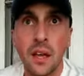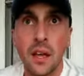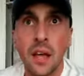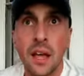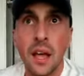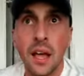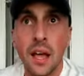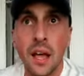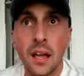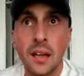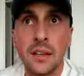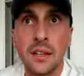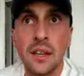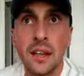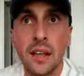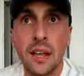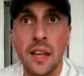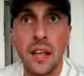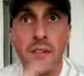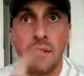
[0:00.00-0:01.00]
And
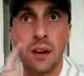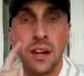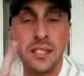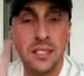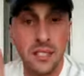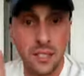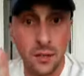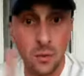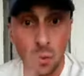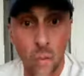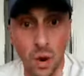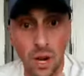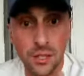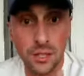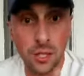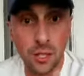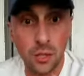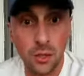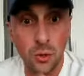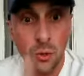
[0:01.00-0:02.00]
if I didn't want
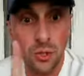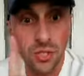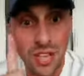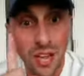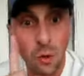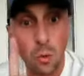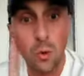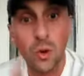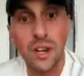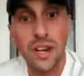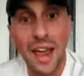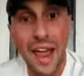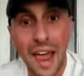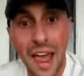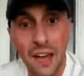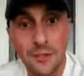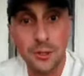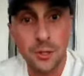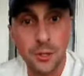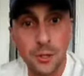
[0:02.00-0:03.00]
to lose, I wouldn't
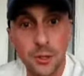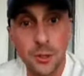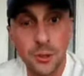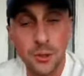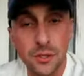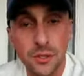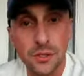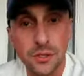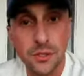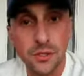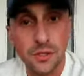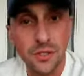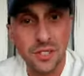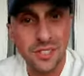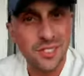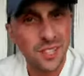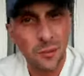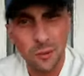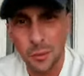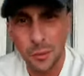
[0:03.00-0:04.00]
have to lose. Isn't
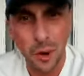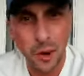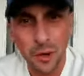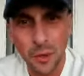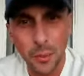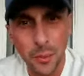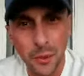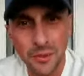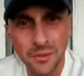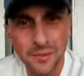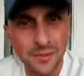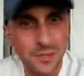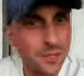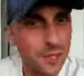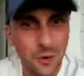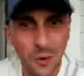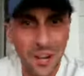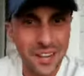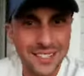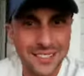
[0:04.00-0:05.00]
that remarkable? It's
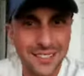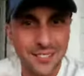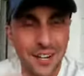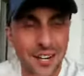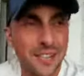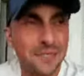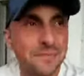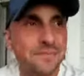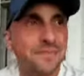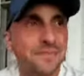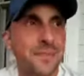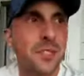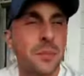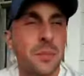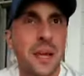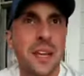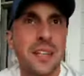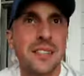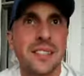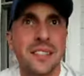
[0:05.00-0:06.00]
crazy, right? It's
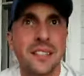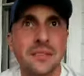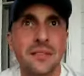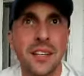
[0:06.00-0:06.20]
amazing.